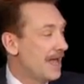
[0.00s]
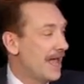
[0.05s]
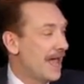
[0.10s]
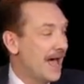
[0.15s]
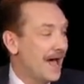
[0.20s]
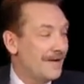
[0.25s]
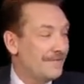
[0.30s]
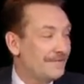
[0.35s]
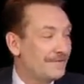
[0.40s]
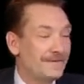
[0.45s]

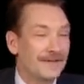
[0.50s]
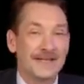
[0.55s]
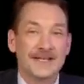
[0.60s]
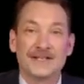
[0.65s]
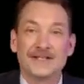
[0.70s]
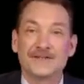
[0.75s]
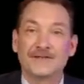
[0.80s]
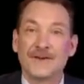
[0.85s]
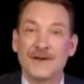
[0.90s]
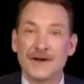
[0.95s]
F
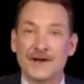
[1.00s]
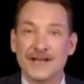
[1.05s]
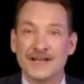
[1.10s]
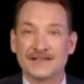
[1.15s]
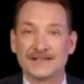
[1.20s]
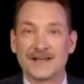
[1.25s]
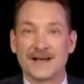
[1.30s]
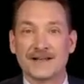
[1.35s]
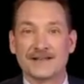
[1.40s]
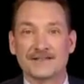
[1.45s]
is
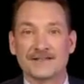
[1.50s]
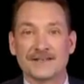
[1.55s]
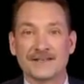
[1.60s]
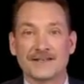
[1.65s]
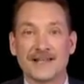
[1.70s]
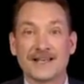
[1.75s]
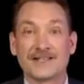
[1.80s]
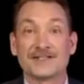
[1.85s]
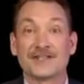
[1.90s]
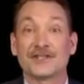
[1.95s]
Faraday's
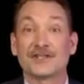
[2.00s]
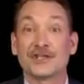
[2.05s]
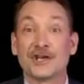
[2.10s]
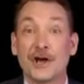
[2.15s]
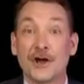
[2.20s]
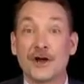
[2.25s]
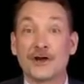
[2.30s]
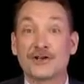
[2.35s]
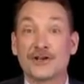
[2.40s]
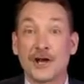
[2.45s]
constant. That's the
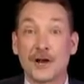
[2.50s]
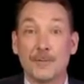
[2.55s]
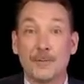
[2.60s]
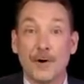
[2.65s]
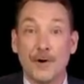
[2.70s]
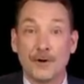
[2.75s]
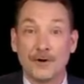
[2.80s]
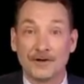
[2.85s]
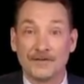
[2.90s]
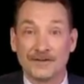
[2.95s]
charge on a
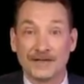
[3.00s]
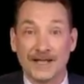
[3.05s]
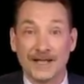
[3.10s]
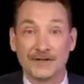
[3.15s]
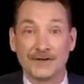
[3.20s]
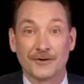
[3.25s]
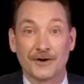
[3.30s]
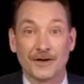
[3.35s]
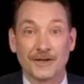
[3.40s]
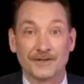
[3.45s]
mole of
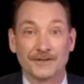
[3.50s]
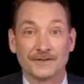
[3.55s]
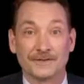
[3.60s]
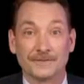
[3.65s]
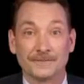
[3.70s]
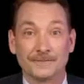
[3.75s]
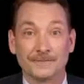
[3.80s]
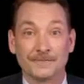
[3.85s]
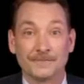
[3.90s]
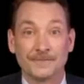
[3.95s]

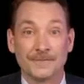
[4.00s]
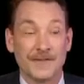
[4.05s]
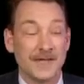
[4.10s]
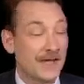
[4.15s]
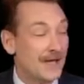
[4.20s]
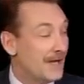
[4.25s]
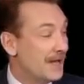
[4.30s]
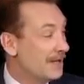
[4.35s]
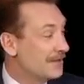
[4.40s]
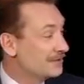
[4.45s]
electrons.
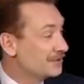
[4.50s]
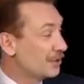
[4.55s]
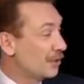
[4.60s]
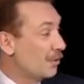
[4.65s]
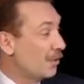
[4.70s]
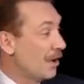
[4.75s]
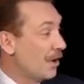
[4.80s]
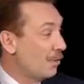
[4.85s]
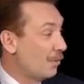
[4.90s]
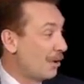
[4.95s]

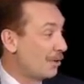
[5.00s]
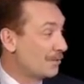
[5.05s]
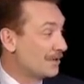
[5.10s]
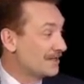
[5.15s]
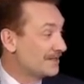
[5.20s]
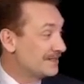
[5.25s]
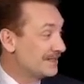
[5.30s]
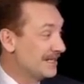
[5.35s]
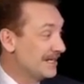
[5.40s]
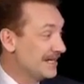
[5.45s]
So what
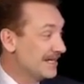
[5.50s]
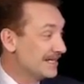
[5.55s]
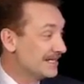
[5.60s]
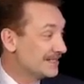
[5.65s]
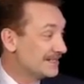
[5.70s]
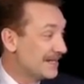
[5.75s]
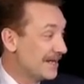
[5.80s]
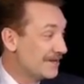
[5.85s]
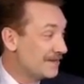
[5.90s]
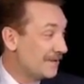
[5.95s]
we see
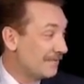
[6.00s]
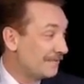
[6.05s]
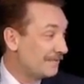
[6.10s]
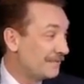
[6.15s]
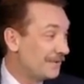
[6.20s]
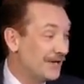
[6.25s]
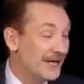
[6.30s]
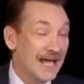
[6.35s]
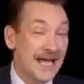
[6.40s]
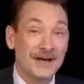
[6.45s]
is the
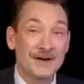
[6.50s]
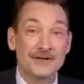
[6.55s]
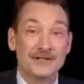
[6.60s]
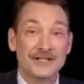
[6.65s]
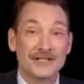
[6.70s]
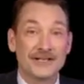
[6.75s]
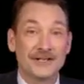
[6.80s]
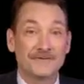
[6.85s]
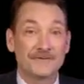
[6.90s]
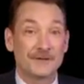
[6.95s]
free
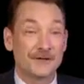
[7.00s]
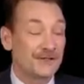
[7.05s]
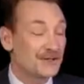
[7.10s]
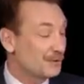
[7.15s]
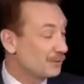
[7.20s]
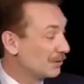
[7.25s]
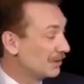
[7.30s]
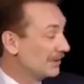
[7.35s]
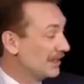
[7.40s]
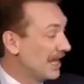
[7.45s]
energy
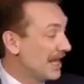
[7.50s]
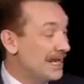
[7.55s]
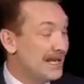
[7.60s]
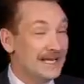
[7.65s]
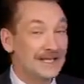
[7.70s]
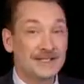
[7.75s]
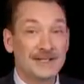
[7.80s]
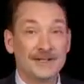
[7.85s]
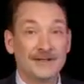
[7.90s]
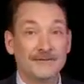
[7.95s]
difference
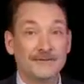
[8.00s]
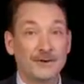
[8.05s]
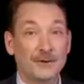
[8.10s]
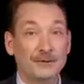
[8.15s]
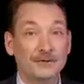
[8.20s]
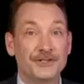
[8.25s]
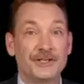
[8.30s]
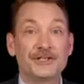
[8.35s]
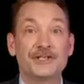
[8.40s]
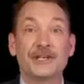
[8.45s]
related to the
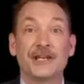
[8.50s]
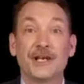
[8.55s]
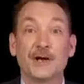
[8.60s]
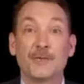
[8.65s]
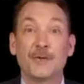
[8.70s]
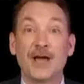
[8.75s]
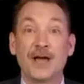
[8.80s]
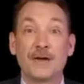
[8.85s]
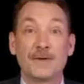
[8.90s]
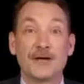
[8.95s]
voltage in
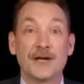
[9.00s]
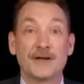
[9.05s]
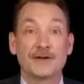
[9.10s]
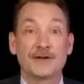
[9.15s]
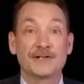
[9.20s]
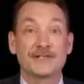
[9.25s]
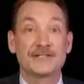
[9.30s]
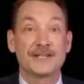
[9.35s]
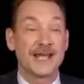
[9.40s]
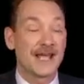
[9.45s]
a way we
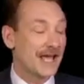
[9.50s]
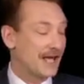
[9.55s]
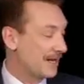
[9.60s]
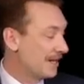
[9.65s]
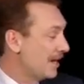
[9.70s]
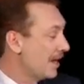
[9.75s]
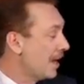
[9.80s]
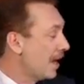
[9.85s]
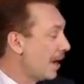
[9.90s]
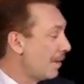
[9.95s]

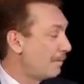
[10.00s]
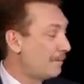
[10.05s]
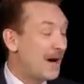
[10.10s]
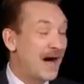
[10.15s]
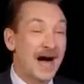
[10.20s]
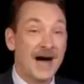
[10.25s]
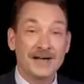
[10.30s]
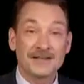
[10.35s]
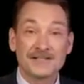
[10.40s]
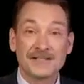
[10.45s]
understand. A
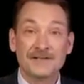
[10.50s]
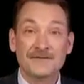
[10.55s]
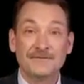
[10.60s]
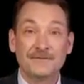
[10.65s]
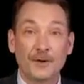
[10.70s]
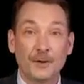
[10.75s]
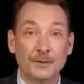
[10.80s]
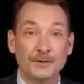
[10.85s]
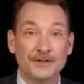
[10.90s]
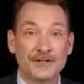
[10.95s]
positive
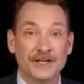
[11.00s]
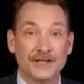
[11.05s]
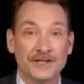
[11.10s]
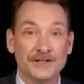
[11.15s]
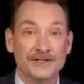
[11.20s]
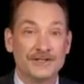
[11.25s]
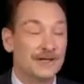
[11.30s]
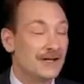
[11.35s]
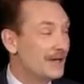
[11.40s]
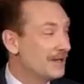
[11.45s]

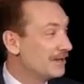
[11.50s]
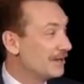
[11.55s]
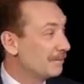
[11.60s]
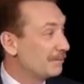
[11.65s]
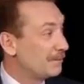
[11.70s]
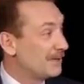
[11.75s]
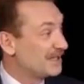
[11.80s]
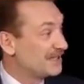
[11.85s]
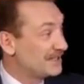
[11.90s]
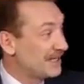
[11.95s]
voltage, the
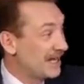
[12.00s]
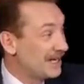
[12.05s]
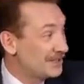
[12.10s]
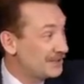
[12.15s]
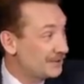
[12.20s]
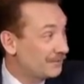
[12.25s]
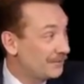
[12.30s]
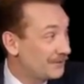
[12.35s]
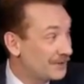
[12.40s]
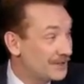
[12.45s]

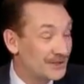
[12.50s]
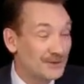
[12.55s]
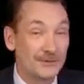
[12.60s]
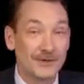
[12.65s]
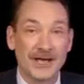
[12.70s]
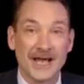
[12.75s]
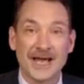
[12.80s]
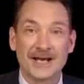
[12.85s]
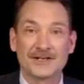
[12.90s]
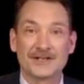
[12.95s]
potential for this
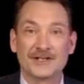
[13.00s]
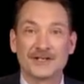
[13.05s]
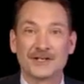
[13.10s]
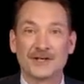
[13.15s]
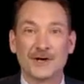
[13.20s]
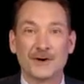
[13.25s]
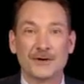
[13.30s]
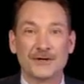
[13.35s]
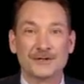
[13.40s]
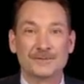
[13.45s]
reaction to
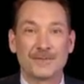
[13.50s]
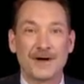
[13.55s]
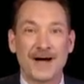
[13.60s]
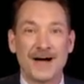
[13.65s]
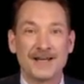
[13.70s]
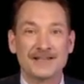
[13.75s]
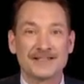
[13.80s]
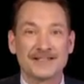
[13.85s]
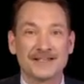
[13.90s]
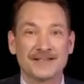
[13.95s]
go is
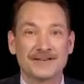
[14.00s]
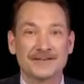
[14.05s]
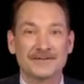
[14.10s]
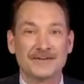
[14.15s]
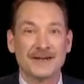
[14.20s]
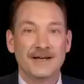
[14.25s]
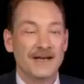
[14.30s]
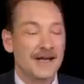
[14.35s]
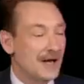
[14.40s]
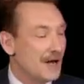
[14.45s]

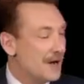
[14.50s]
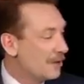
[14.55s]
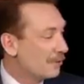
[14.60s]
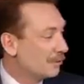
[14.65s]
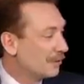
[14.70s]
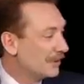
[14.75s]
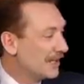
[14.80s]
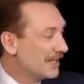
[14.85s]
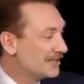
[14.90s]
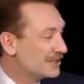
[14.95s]
positive,
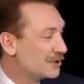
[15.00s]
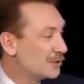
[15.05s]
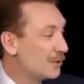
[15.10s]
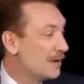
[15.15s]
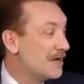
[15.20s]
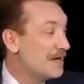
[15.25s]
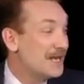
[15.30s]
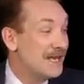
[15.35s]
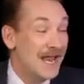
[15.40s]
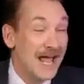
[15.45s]
relates
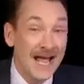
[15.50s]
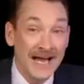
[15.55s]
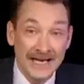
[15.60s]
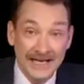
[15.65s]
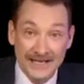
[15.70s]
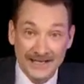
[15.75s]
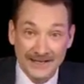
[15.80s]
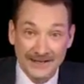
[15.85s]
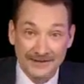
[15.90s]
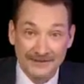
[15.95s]
to a
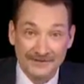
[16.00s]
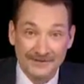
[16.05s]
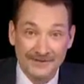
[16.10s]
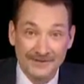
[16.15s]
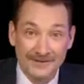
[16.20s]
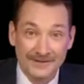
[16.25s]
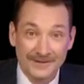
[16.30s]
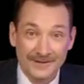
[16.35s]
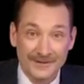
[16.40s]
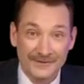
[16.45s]
negative
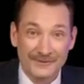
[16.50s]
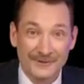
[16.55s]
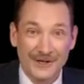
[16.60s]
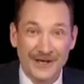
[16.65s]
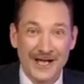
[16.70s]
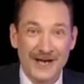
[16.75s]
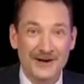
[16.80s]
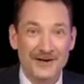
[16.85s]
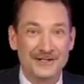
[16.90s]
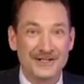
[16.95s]

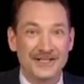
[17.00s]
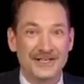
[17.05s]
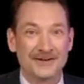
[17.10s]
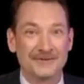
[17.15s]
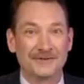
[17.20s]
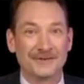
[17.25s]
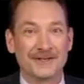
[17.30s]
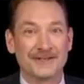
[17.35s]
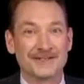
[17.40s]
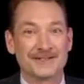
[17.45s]
free energy
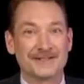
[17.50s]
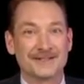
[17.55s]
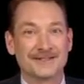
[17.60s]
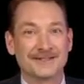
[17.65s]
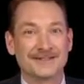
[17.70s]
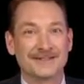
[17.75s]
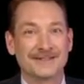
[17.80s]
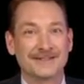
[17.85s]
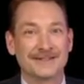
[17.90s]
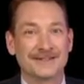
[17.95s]
difference.
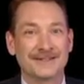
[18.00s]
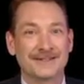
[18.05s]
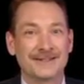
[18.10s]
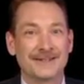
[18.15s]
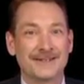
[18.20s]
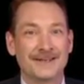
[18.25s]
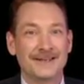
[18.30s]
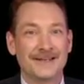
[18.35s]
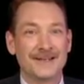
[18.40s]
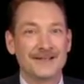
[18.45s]

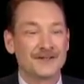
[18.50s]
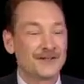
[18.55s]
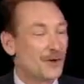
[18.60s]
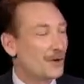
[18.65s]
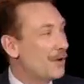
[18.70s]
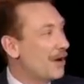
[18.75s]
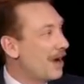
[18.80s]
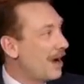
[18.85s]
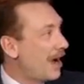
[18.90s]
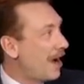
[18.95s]

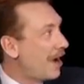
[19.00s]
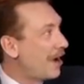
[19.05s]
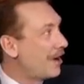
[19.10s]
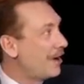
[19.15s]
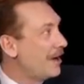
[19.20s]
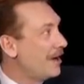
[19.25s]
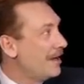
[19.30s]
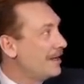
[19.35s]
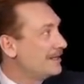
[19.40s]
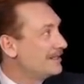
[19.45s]
So
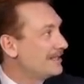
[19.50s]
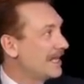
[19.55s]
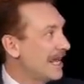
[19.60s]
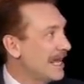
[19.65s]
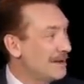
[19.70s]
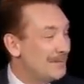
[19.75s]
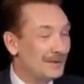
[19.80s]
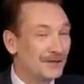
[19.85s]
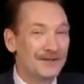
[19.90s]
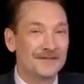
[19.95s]
our
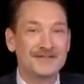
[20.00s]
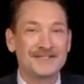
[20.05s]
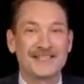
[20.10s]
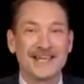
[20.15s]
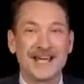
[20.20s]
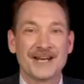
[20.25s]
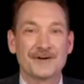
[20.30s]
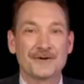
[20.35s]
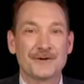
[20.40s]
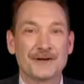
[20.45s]
table of
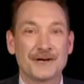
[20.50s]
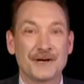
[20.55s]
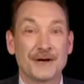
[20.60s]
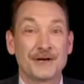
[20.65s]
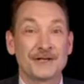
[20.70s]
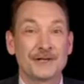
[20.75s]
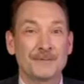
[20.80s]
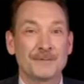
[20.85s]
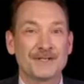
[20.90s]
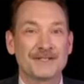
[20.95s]
standard
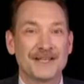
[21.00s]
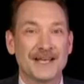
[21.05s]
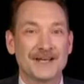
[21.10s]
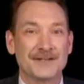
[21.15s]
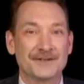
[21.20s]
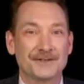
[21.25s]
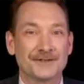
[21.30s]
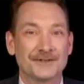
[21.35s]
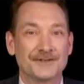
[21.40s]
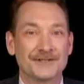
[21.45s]
reduction
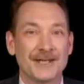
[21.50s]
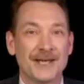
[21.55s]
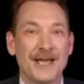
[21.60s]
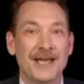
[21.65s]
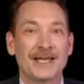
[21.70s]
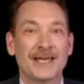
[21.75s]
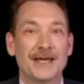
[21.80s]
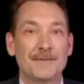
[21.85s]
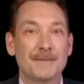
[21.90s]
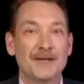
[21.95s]
potentials
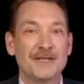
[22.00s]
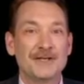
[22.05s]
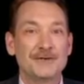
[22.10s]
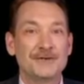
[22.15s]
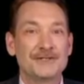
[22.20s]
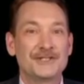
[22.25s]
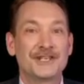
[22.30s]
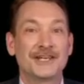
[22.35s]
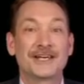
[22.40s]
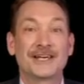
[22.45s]
can be
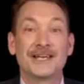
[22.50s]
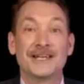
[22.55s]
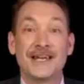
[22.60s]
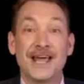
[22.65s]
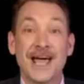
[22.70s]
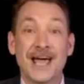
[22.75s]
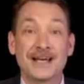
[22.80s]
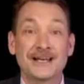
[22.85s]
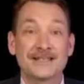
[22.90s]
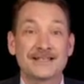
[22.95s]
used to
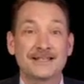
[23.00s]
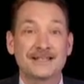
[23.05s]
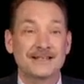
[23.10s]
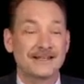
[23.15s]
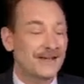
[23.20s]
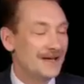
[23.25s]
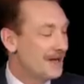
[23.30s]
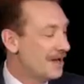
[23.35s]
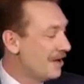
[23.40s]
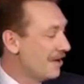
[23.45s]
connect
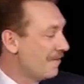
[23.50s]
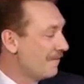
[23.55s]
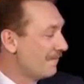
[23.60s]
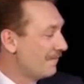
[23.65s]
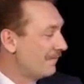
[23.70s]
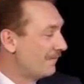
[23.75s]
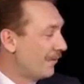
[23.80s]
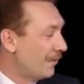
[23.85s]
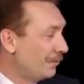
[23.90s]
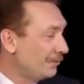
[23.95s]

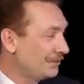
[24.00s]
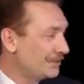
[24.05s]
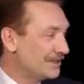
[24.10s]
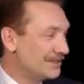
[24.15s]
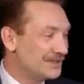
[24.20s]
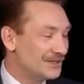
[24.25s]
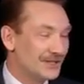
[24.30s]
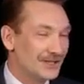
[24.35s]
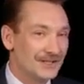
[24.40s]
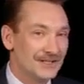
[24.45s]

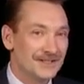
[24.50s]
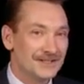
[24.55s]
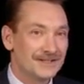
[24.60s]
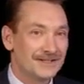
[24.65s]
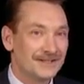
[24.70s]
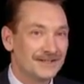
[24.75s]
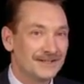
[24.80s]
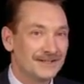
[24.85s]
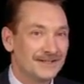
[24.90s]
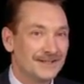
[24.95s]

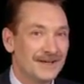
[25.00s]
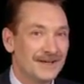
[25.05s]
voltages